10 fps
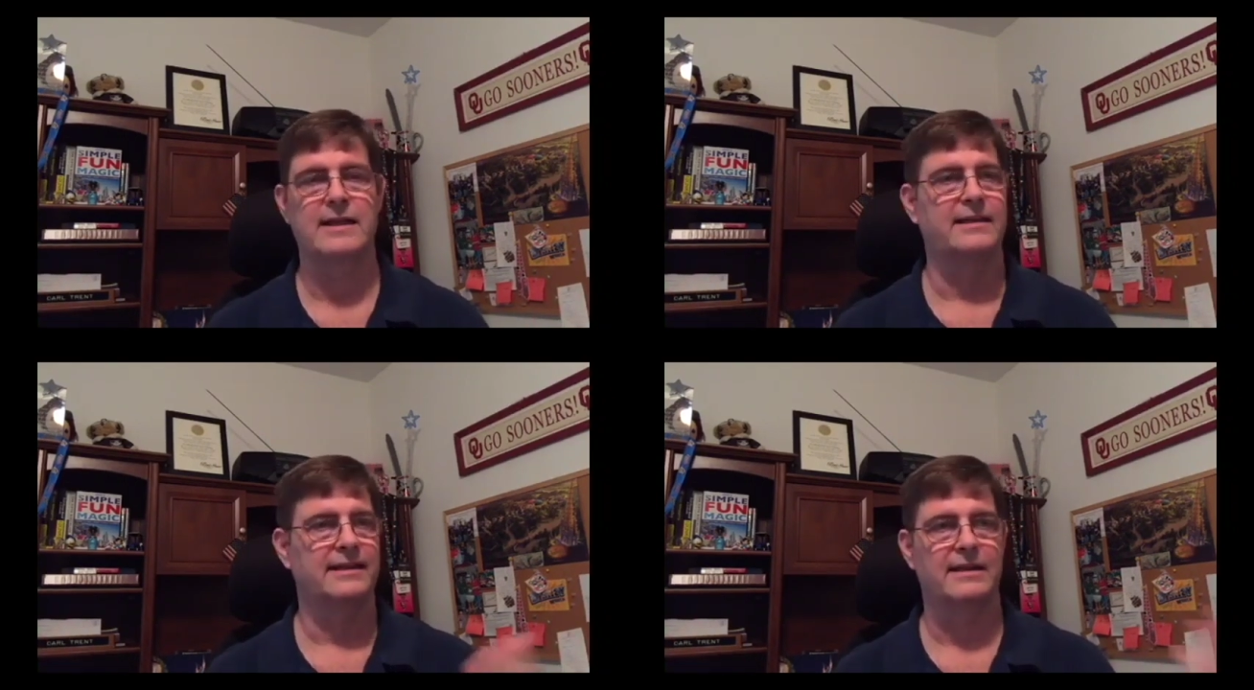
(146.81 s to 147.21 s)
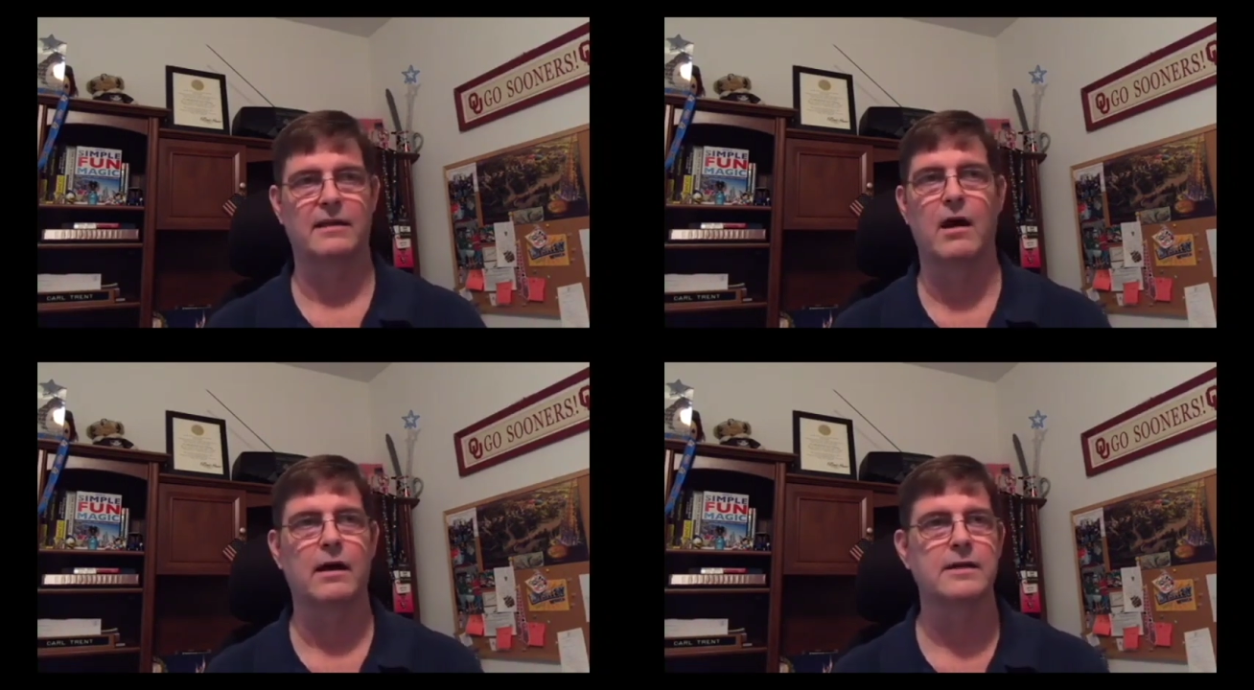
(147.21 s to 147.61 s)
I think the
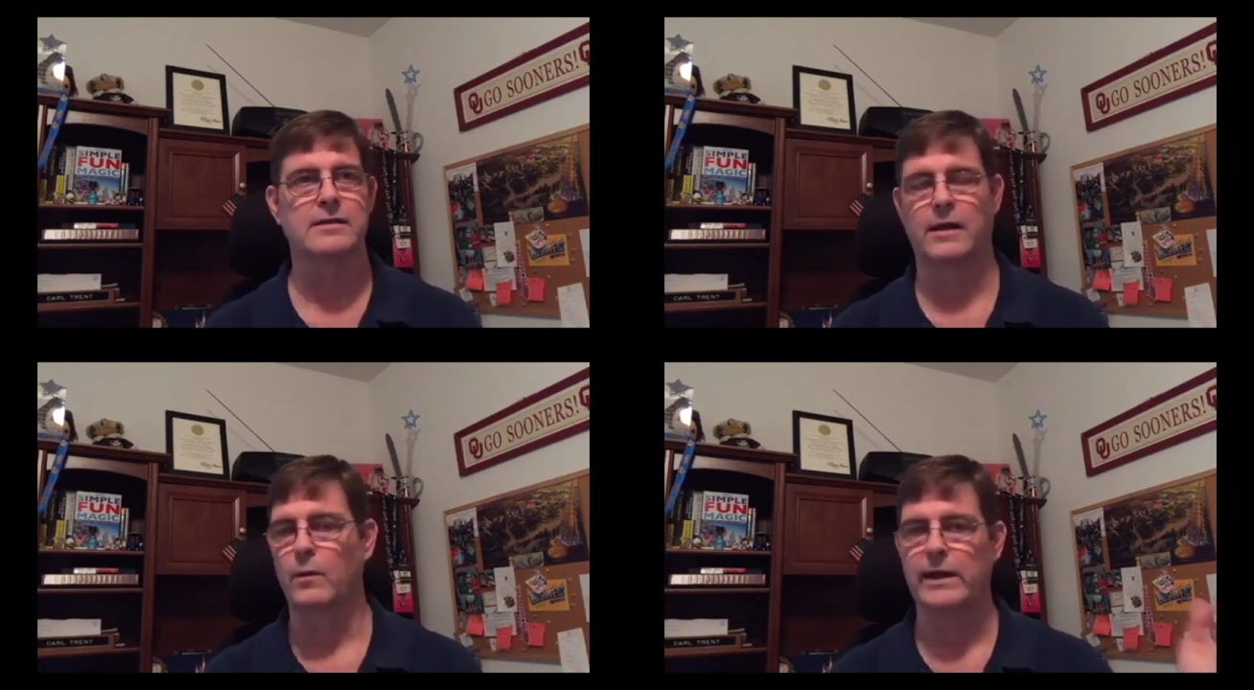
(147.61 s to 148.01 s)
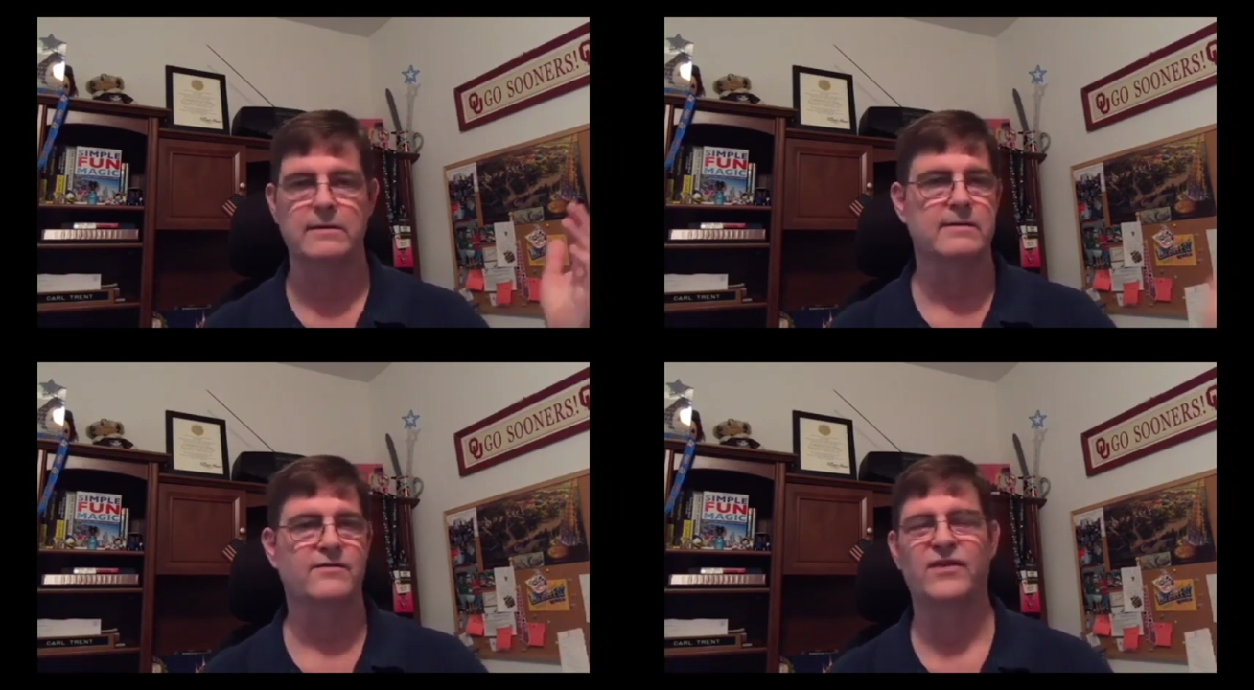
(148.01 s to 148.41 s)
longest they waited
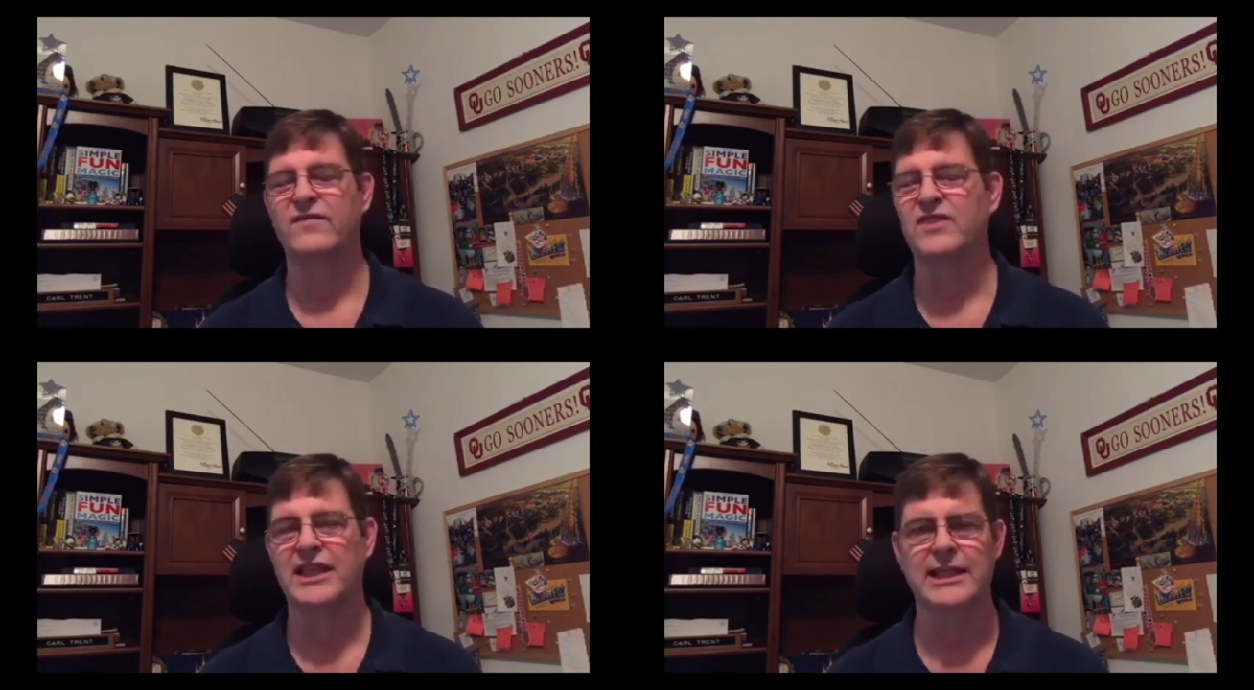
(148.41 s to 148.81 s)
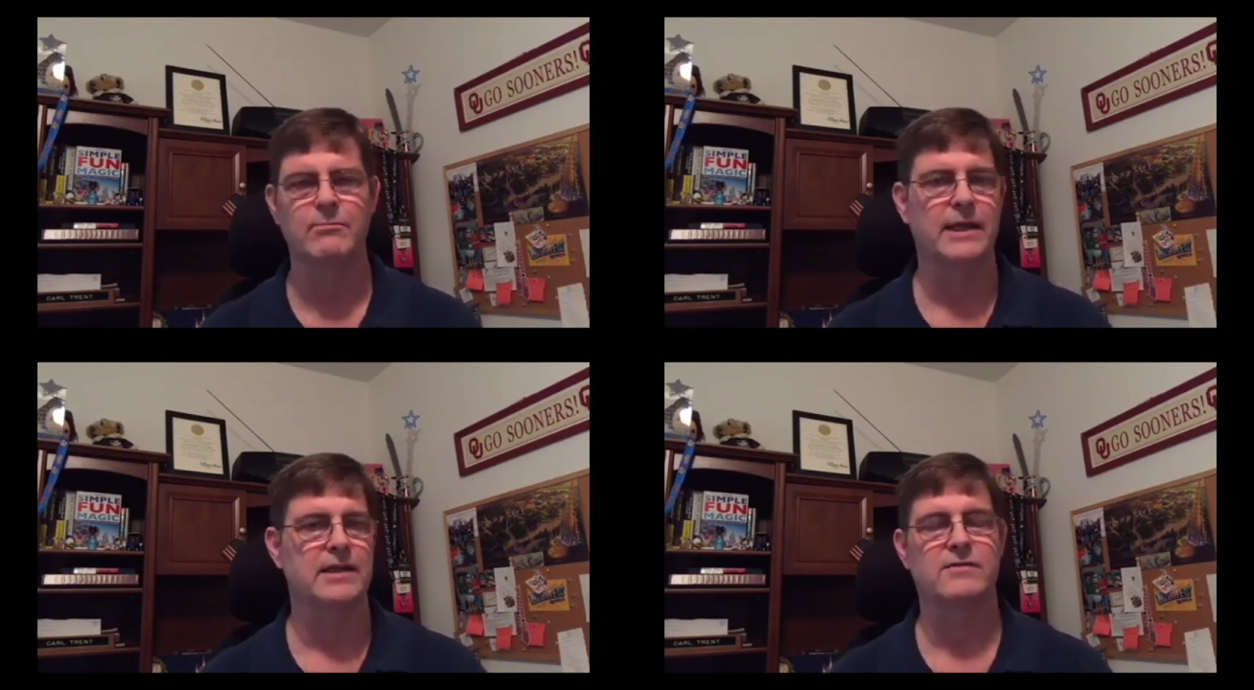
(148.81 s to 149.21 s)
is 15
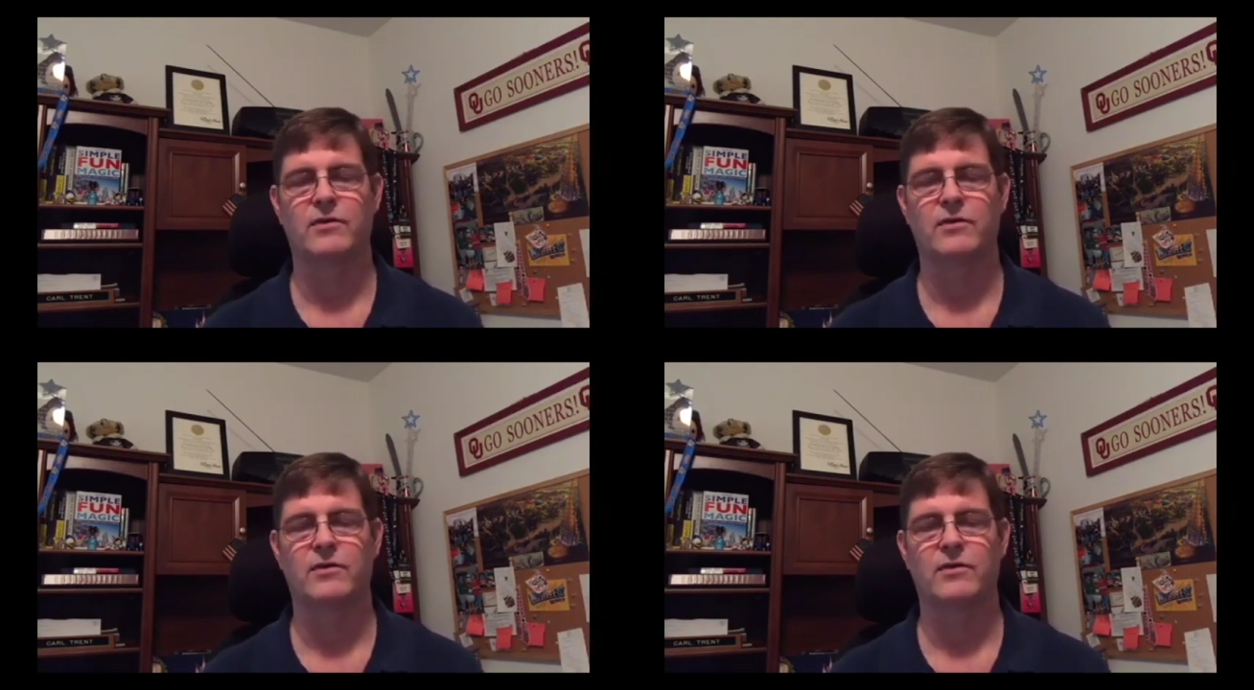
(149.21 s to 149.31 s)
minutes